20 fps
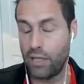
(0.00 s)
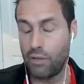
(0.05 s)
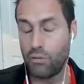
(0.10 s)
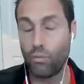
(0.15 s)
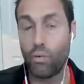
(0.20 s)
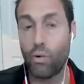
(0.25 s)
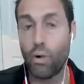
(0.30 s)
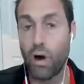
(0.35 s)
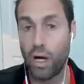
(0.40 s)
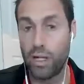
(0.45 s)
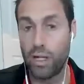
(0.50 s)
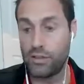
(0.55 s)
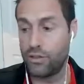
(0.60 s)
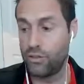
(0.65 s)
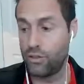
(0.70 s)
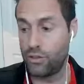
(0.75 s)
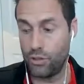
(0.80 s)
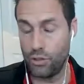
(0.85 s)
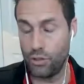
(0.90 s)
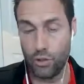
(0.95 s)
wants
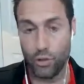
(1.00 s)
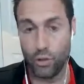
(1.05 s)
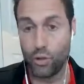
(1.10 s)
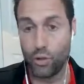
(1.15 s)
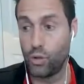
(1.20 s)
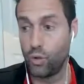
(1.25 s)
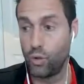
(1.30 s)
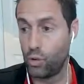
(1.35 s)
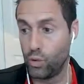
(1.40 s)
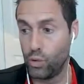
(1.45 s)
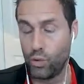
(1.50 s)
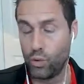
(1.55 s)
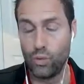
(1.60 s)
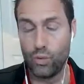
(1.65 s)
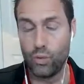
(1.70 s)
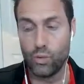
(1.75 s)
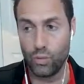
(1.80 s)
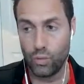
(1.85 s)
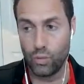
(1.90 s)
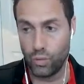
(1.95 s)
to
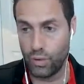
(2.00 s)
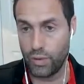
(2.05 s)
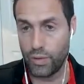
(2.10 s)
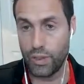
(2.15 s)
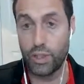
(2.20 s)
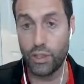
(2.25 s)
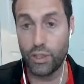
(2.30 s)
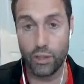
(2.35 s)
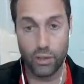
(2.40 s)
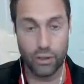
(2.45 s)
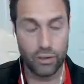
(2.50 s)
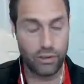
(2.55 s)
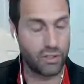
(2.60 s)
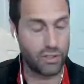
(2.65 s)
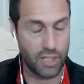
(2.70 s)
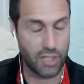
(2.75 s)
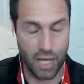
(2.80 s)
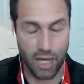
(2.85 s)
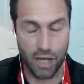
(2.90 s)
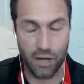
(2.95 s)
hurt
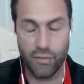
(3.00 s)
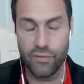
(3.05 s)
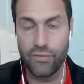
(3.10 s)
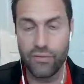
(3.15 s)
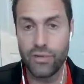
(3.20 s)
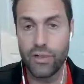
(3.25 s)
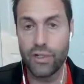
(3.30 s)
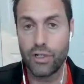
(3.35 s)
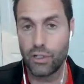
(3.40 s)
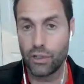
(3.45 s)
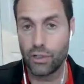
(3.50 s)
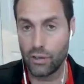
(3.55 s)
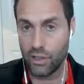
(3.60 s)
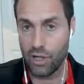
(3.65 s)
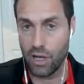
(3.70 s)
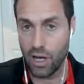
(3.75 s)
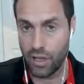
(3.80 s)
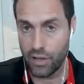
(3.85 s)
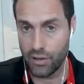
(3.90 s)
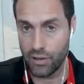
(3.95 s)
self, hurt
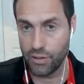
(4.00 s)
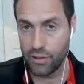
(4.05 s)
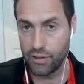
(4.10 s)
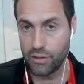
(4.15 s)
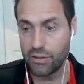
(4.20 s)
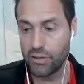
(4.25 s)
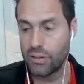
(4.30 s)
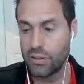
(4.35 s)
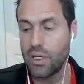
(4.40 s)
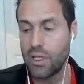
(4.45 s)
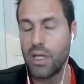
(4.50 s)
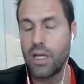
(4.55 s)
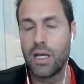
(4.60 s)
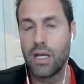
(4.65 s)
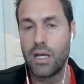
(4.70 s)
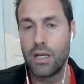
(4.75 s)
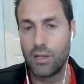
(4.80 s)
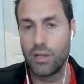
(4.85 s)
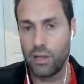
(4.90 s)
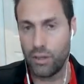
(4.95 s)
others,
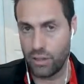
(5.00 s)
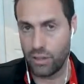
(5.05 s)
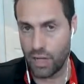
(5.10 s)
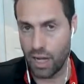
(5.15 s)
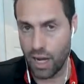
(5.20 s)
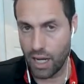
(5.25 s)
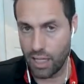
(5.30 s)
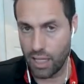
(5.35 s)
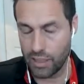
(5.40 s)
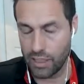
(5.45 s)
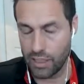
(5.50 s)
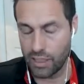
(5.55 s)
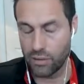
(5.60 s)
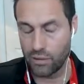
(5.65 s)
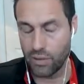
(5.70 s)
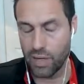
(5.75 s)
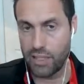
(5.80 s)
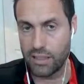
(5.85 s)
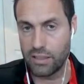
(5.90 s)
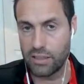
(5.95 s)
highly
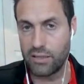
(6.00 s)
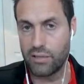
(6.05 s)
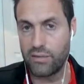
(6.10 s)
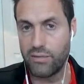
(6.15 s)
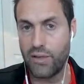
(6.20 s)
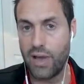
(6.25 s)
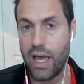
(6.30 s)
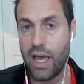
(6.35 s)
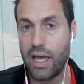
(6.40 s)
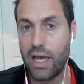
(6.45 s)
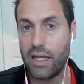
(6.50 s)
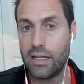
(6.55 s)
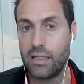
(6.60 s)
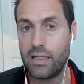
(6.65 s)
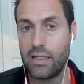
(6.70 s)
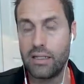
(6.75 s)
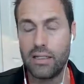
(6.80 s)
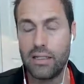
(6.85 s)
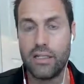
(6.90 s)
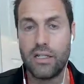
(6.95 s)
aggressive, and
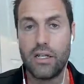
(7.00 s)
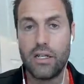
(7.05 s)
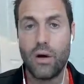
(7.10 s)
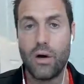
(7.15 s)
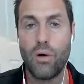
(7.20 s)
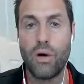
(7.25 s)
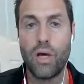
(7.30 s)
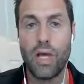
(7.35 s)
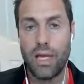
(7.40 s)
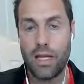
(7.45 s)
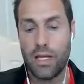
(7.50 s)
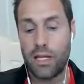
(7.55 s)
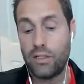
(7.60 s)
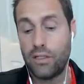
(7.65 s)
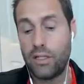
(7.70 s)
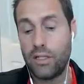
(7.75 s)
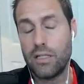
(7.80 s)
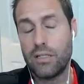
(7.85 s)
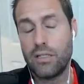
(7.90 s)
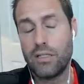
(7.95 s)
it
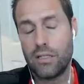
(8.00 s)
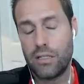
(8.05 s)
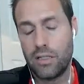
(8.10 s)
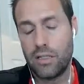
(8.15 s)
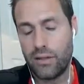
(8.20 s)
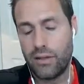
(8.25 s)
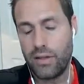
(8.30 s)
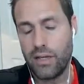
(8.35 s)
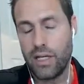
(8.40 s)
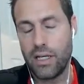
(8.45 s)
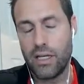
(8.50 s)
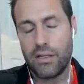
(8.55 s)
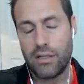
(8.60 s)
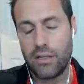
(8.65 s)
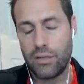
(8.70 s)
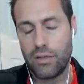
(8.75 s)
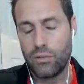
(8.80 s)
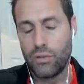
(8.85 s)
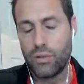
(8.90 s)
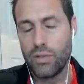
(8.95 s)
doesn't, the
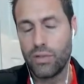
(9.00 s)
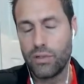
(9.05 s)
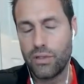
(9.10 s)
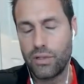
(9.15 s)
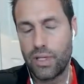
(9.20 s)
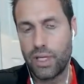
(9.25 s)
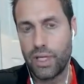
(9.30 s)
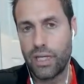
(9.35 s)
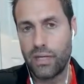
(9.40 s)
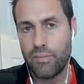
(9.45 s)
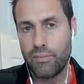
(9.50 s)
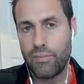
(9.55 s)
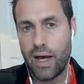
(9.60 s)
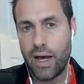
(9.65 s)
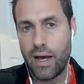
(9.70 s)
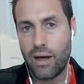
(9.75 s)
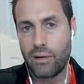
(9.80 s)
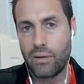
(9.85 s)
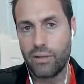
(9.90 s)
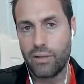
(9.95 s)
worst thing
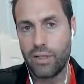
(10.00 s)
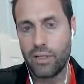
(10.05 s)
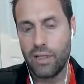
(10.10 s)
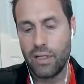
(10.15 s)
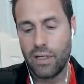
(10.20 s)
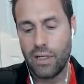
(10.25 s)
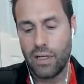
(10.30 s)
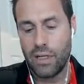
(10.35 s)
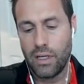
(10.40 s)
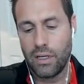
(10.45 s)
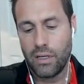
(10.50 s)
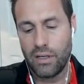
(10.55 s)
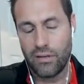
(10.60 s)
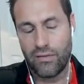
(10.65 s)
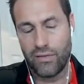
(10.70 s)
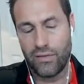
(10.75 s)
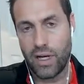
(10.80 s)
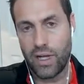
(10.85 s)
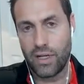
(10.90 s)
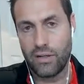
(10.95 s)
about the
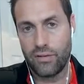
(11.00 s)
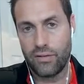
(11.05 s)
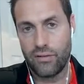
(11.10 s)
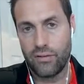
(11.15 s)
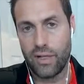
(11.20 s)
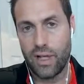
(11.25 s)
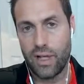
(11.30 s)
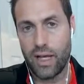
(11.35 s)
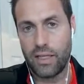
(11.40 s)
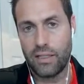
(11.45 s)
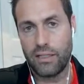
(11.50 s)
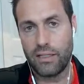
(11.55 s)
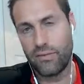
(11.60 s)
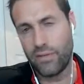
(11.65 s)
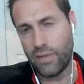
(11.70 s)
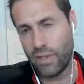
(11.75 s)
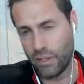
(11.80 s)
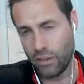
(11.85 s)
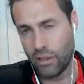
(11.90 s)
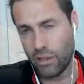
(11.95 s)
fight or flight, the
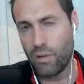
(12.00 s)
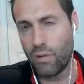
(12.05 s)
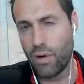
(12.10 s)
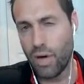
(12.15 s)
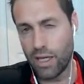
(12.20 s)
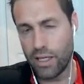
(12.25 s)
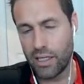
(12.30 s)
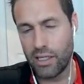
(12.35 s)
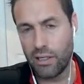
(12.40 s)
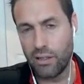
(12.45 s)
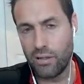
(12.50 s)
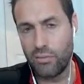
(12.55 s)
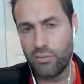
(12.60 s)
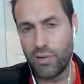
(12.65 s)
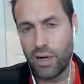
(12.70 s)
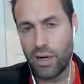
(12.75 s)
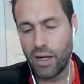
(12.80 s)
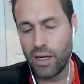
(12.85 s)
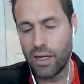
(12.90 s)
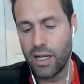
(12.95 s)
very low IQ
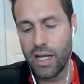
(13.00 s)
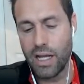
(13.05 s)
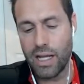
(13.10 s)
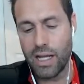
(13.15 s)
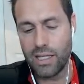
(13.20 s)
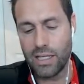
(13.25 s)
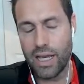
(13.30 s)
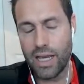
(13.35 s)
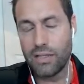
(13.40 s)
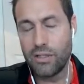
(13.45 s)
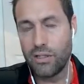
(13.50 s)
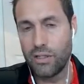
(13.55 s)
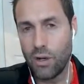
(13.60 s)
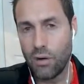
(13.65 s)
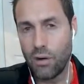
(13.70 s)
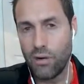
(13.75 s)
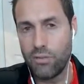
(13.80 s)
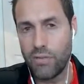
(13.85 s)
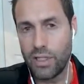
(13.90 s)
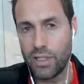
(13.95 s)
part, it has no
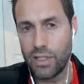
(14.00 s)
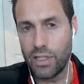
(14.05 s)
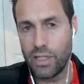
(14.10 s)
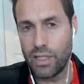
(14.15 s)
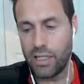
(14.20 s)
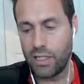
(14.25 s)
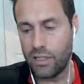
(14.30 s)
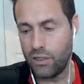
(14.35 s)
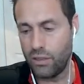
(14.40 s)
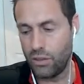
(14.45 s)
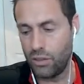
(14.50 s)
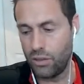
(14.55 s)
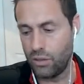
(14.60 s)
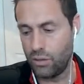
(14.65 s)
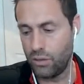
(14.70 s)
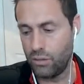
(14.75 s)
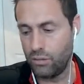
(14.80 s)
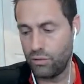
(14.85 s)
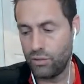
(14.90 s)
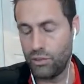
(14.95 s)
ability
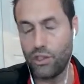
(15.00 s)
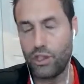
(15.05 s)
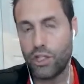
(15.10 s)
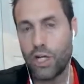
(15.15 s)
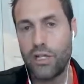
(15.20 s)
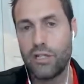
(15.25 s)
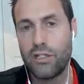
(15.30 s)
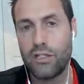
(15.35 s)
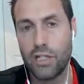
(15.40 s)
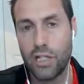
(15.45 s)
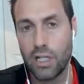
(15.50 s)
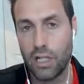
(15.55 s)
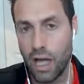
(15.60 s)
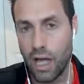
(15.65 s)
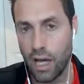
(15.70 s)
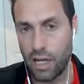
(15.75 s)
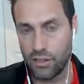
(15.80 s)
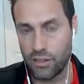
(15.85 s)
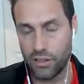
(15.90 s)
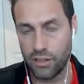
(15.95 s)
to judge the
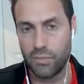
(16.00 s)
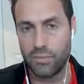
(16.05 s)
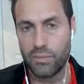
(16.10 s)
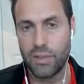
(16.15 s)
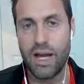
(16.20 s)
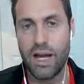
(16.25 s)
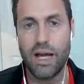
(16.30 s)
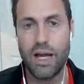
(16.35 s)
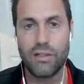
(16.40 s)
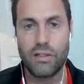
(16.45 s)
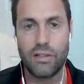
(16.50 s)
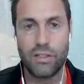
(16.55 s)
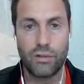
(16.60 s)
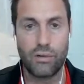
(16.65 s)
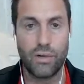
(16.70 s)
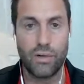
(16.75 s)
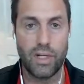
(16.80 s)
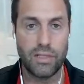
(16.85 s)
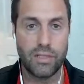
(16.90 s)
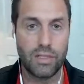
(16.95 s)
long-term
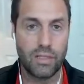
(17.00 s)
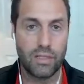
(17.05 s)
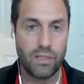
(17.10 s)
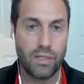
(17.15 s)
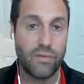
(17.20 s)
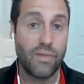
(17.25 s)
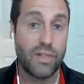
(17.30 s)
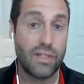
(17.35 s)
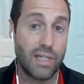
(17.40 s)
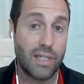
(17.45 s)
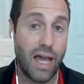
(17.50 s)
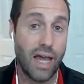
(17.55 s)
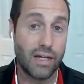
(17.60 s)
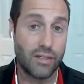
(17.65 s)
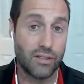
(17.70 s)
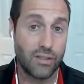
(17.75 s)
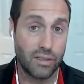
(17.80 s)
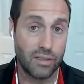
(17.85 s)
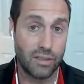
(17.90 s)
consequences of its actions.